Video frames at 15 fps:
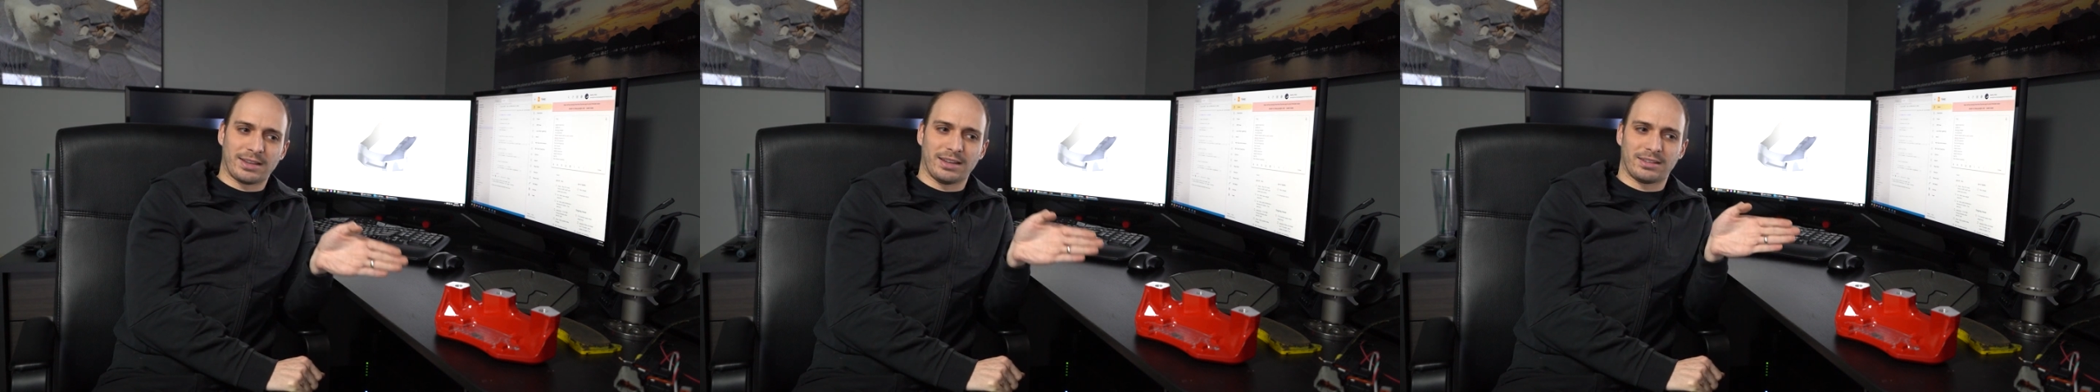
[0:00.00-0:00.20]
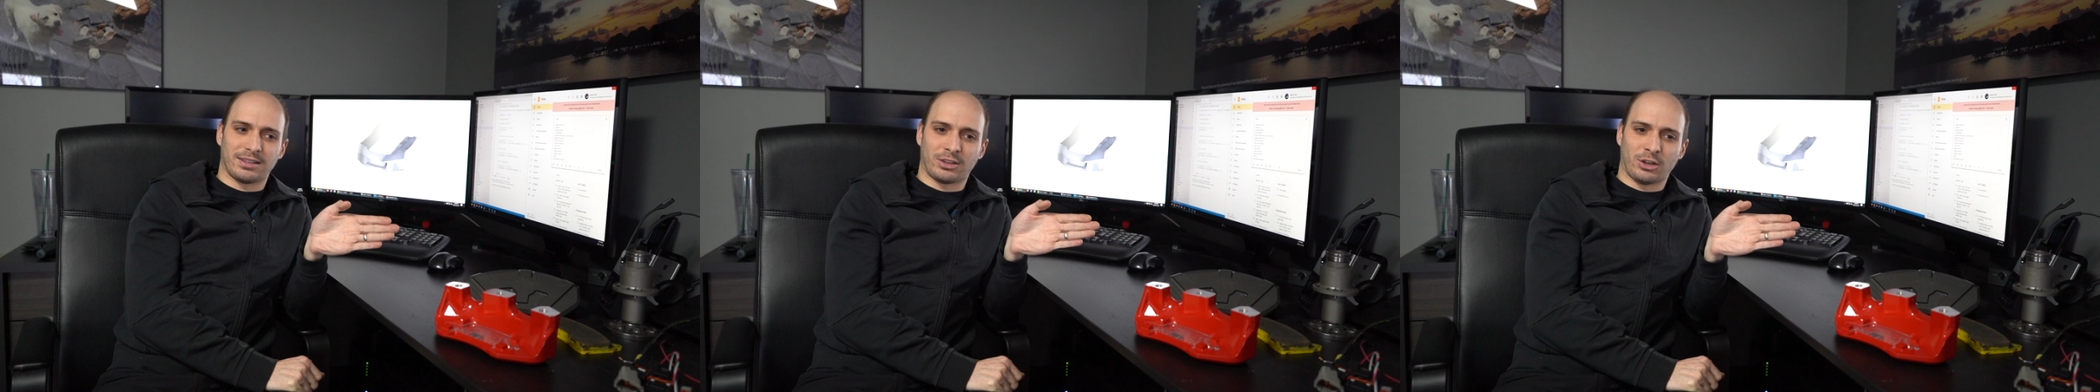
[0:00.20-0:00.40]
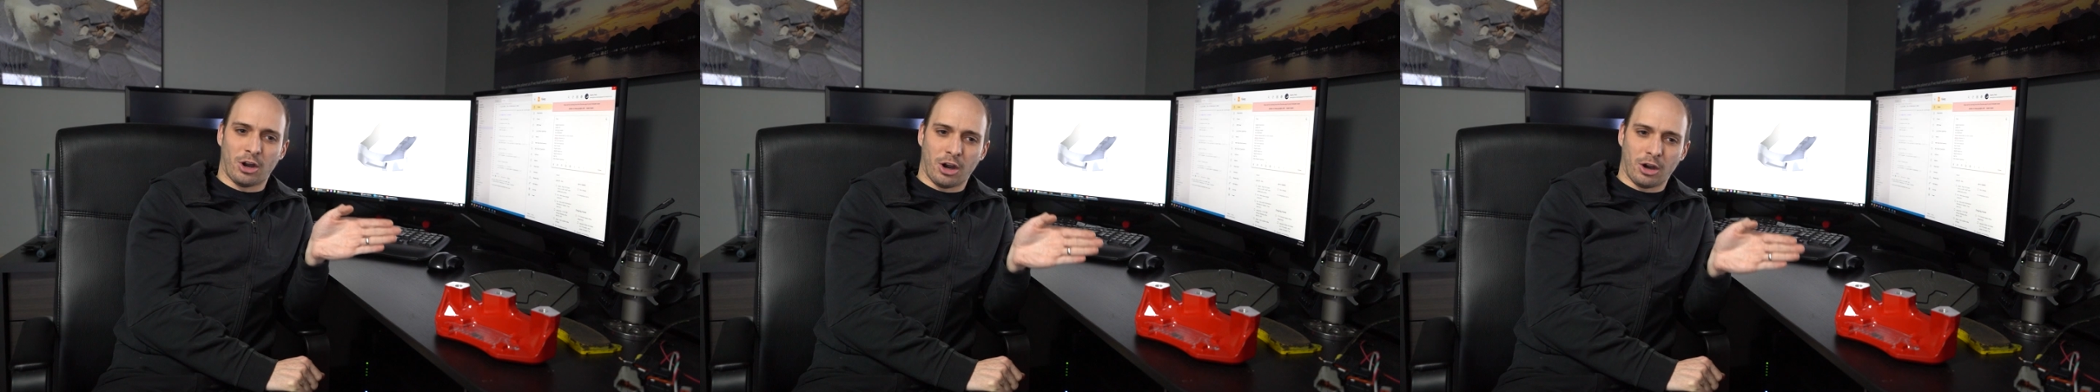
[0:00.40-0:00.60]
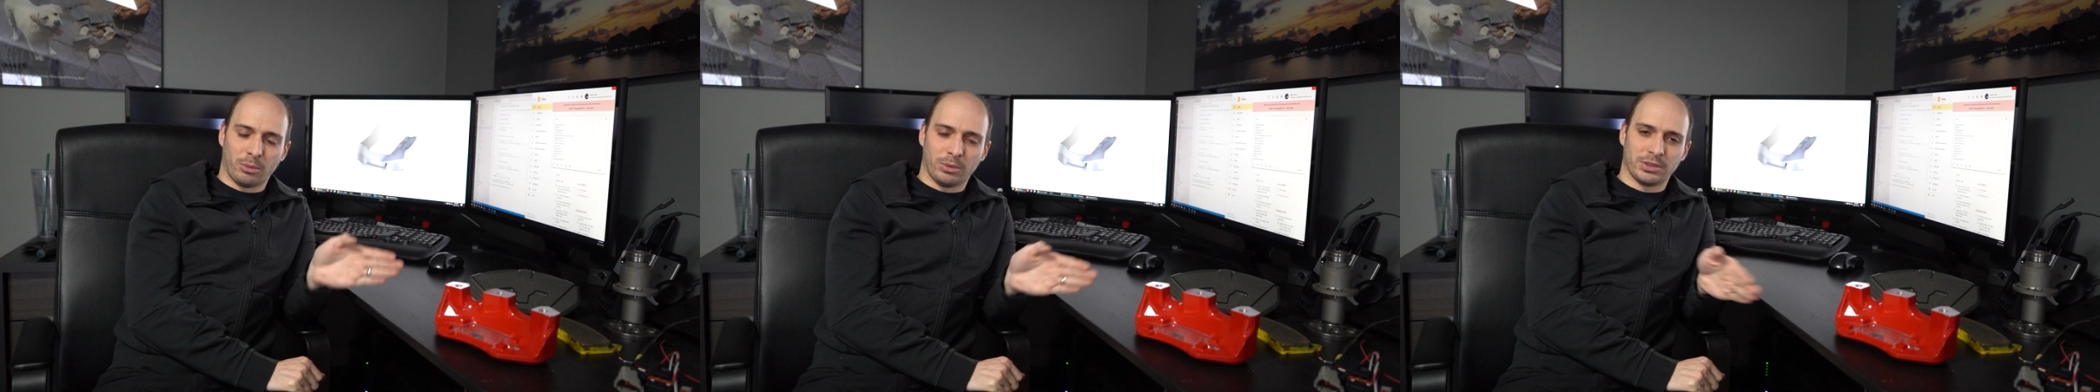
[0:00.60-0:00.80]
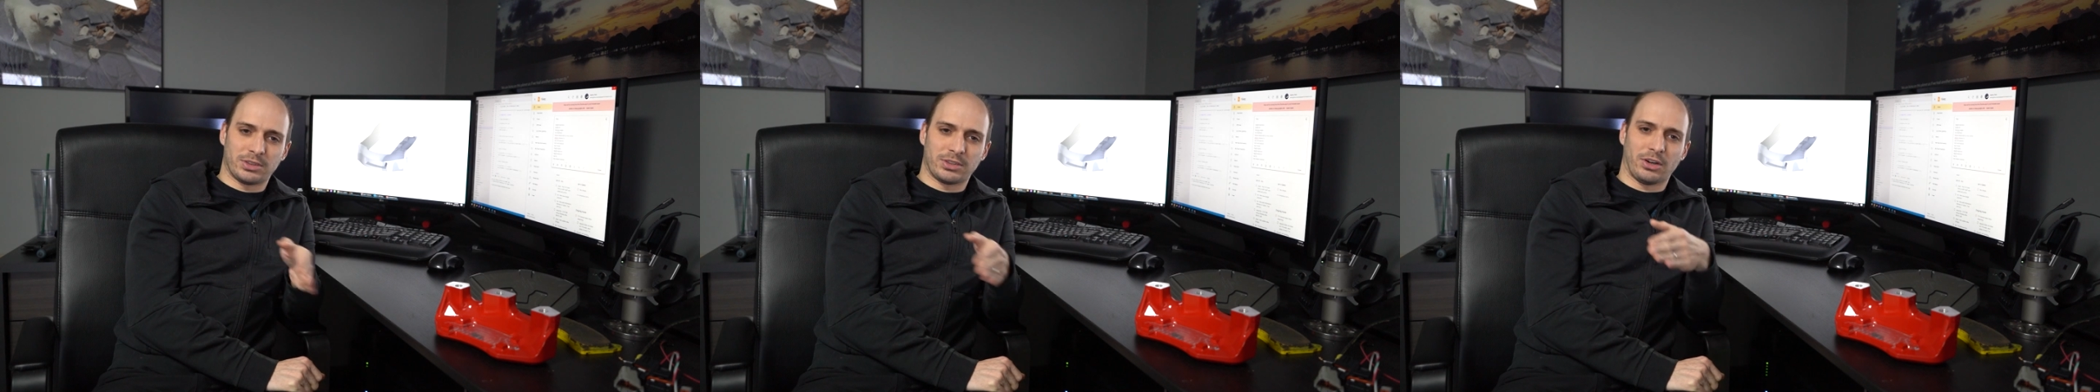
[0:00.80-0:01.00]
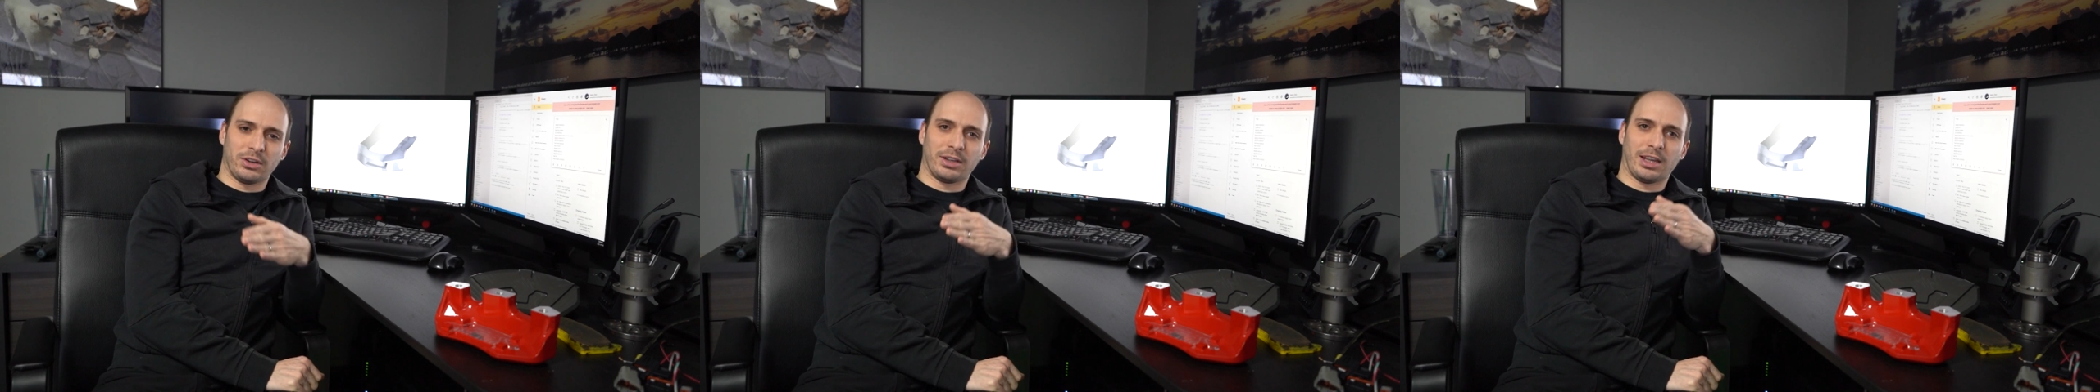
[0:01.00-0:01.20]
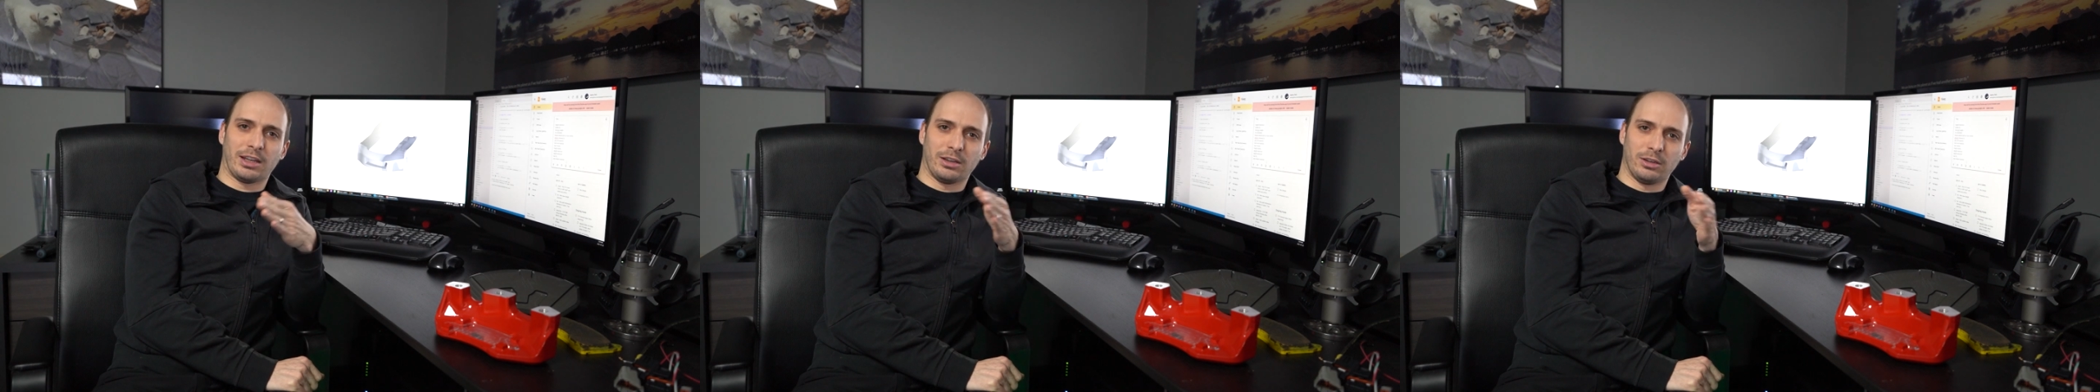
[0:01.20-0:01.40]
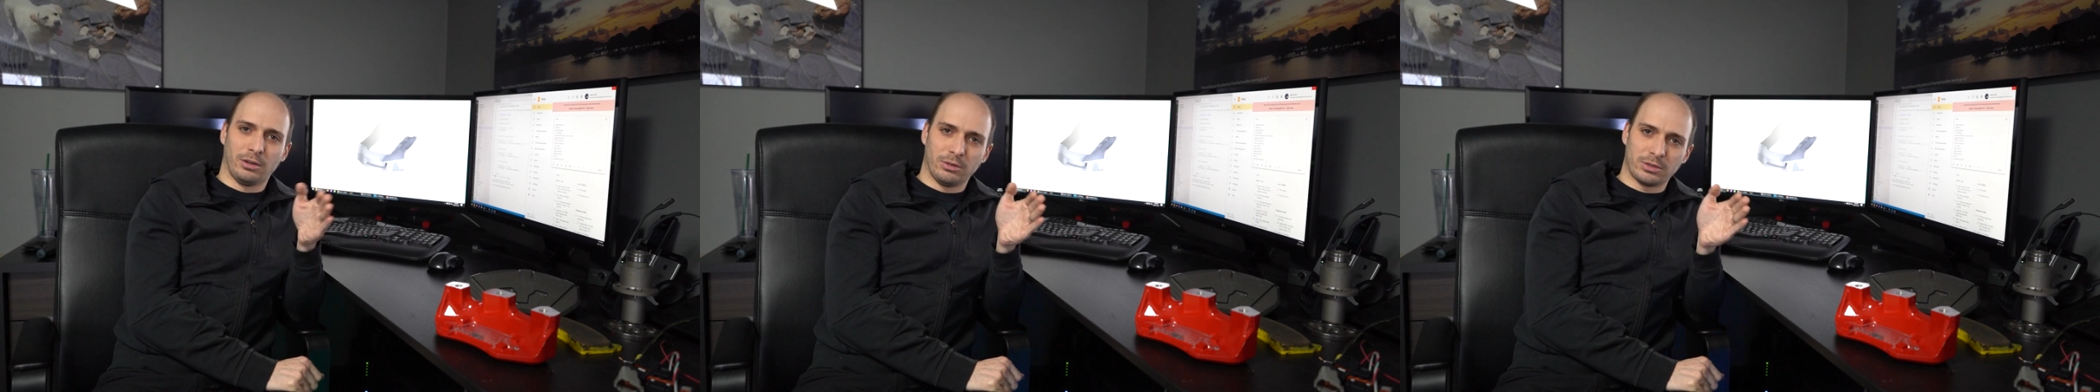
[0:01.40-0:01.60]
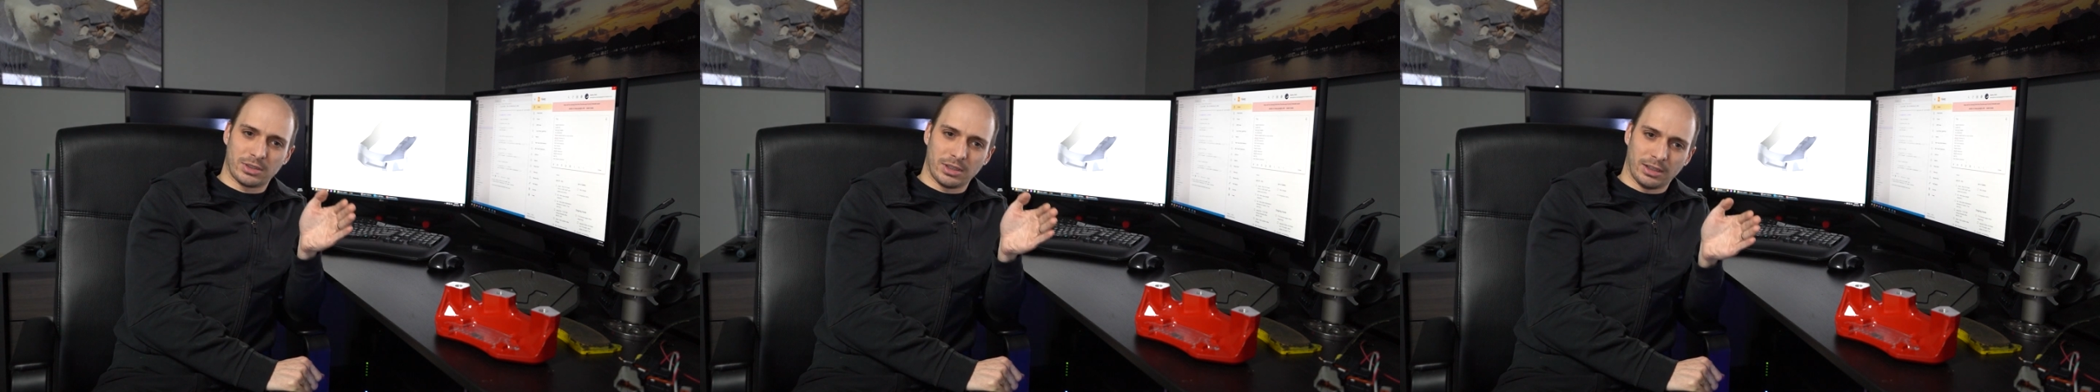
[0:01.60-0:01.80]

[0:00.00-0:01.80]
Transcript: that the car was starting to get loose